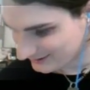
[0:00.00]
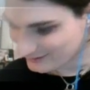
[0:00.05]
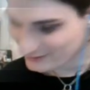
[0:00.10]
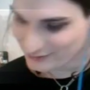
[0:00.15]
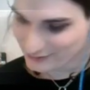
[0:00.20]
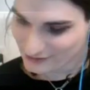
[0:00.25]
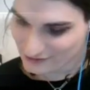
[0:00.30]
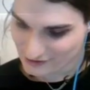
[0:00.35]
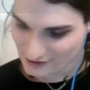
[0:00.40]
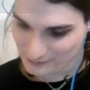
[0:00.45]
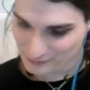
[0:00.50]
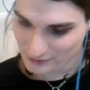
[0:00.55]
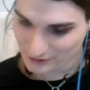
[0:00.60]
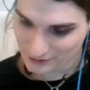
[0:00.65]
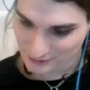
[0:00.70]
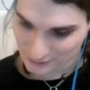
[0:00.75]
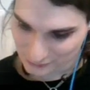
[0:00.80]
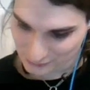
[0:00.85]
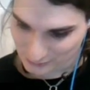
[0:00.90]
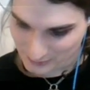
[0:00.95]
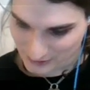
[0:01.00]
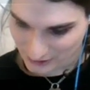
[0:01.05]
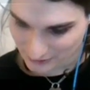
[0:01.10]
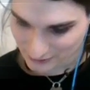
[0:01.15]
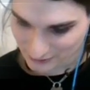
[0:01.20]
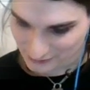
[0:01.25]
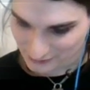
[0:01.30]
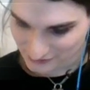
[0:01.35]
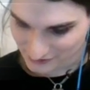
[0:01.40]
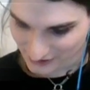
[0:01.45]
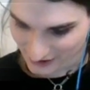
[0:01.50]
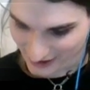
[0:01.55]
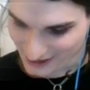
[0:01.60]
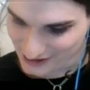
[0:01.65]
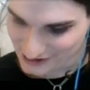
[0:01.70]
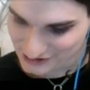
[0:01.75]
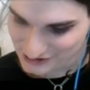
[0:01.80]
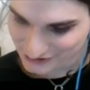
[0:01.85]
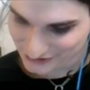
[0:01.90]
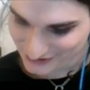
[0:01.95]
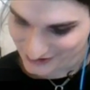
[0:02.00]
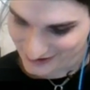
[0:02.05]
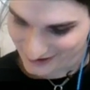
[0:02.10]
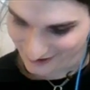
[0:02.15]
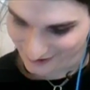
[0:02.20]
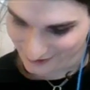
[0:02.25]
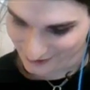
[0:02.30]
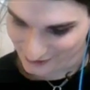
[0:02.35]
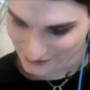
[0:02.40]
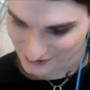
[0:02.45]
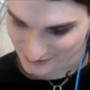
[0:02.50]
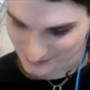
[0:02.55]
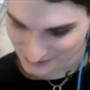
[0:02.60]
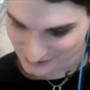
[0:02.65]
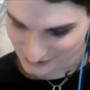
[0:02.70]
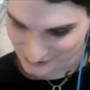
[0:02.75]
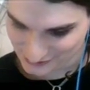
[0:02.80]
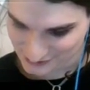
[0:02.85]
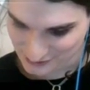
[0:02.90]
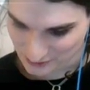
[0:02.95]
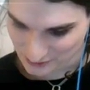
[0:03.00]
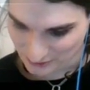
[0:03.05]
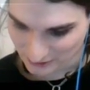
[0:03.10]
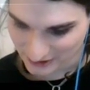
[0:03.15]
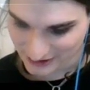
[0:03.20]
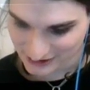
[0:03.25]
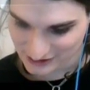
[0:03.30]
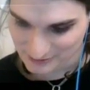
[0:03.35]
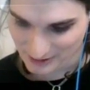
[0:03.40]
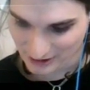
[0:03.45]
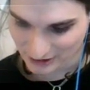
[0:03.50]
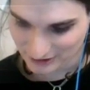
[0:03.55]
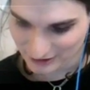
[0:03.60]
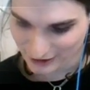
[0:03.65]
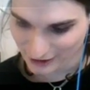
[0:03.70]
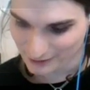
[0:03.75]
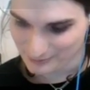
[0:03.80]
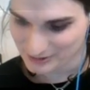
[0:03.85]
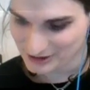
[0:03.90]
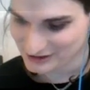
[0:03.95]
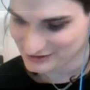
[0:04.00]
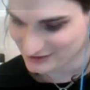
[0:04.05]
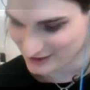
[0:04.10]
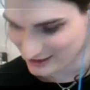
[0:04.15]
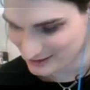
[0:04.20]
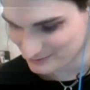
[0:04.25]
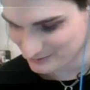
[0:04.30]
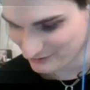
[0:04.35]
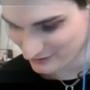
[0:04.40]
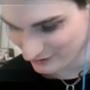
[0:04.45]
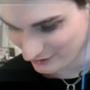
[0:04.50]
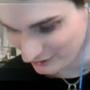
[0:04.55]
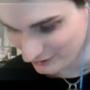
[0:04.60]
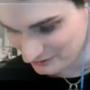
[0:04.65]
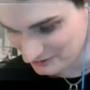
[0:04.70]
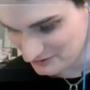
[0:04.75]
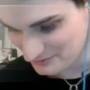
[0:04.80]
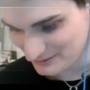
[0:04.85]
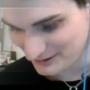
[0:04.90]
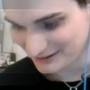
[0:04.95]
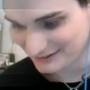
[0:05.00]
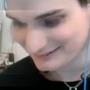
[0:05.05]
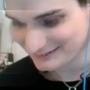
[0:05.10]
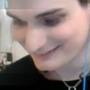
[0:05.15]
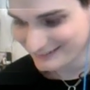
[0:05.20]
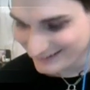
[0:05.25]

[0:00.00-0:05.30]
know, because I'm one of those weirdos that actually cares about the story, no matter how many times it hurts me.